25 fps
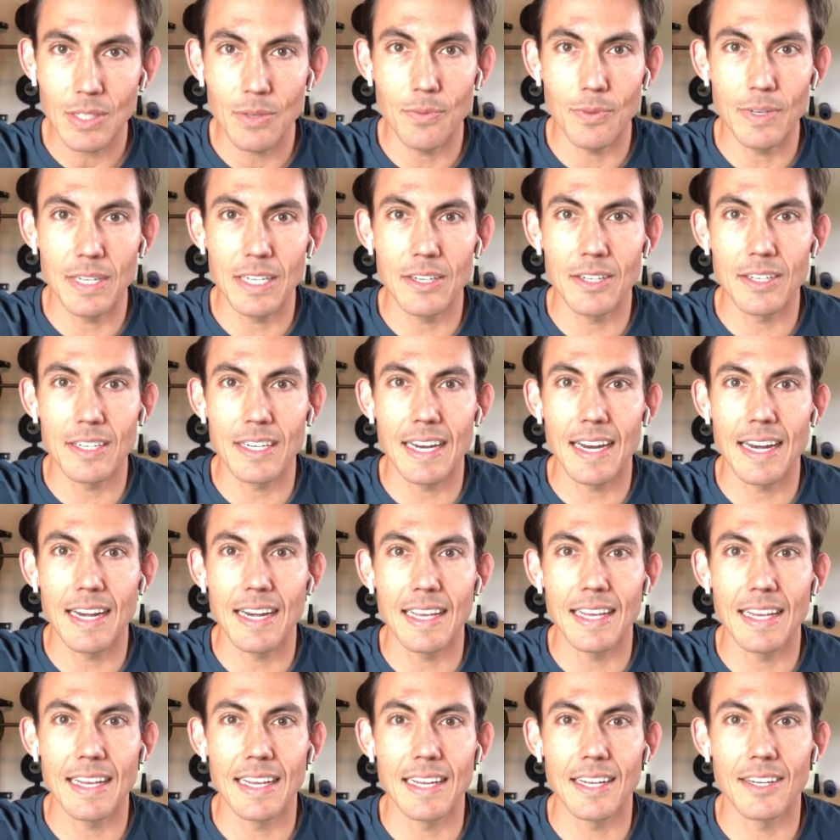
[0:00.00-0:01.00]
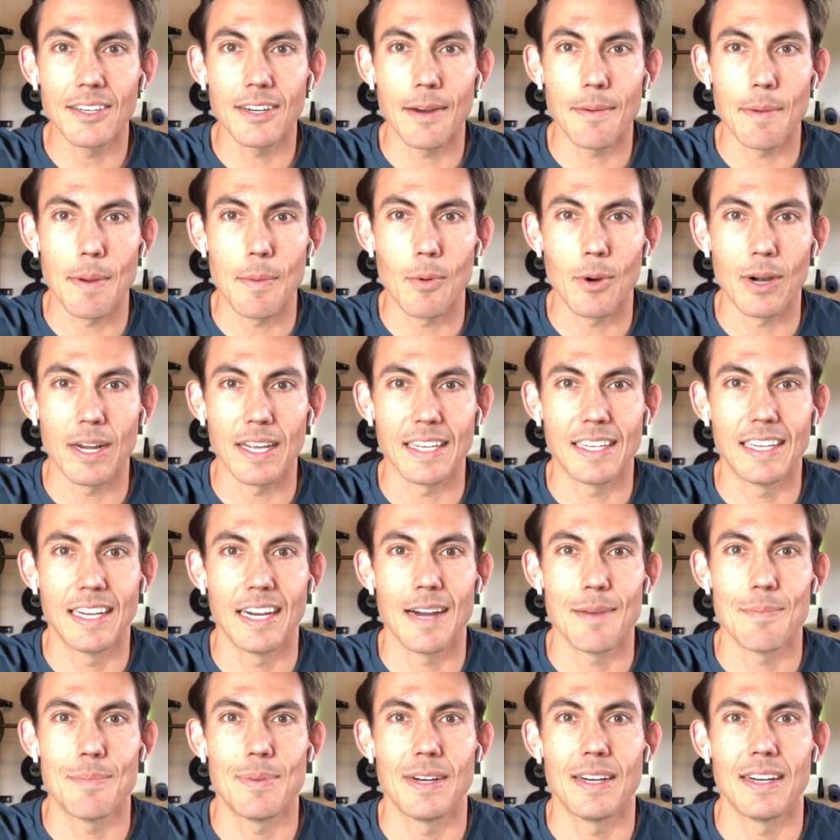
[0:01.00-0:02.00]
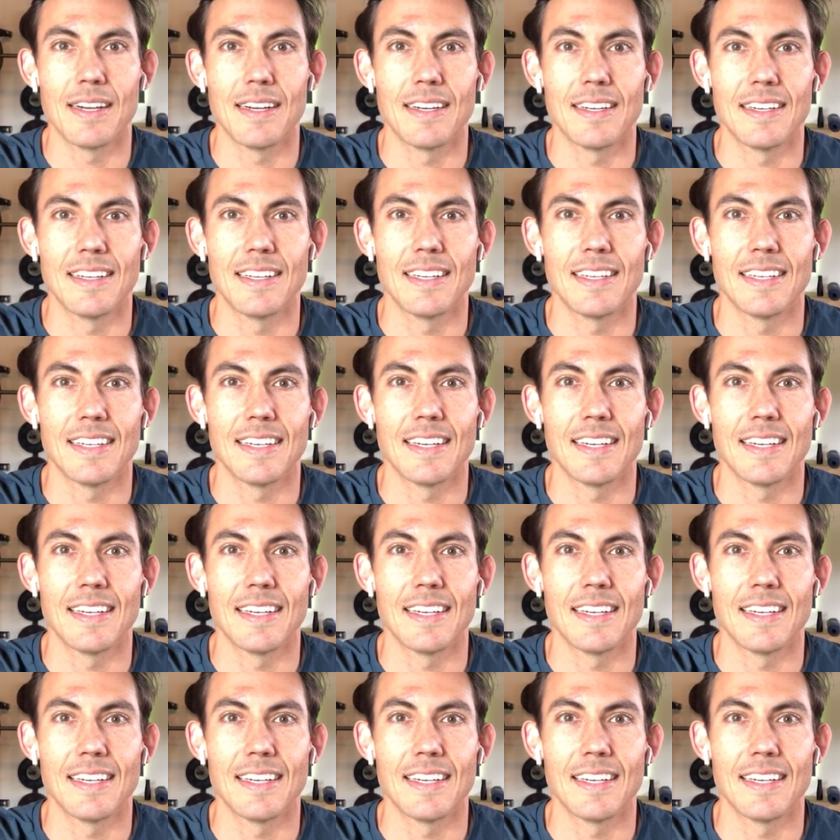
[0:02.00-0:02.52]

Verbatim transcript: We know, Danny, grab my morning cuppa.